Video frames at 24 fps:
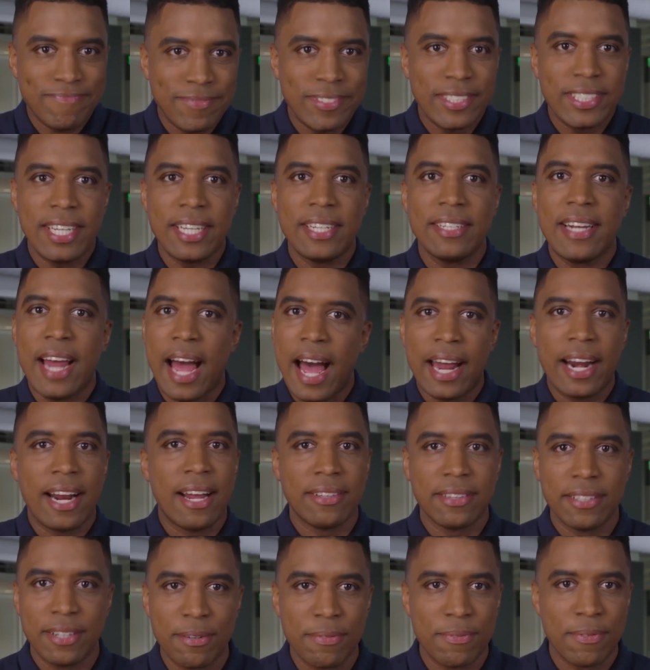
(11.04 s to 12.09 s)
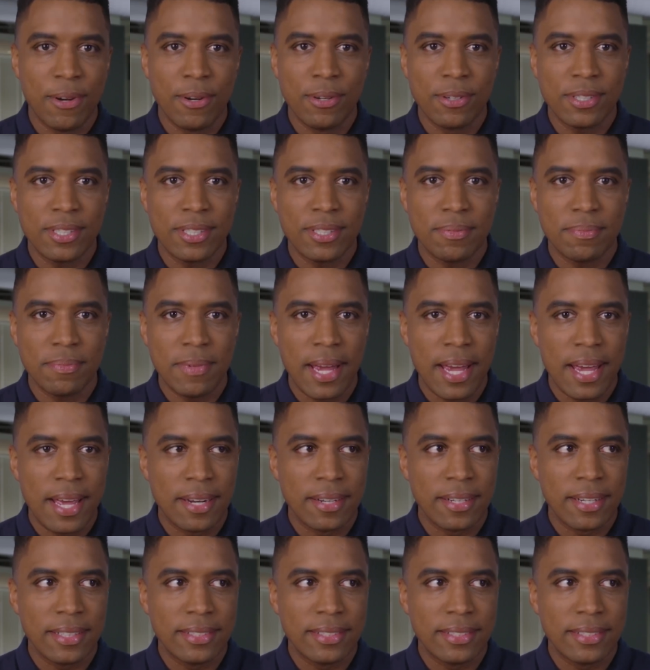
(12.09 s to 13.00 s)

it's getting hot out there, folks. And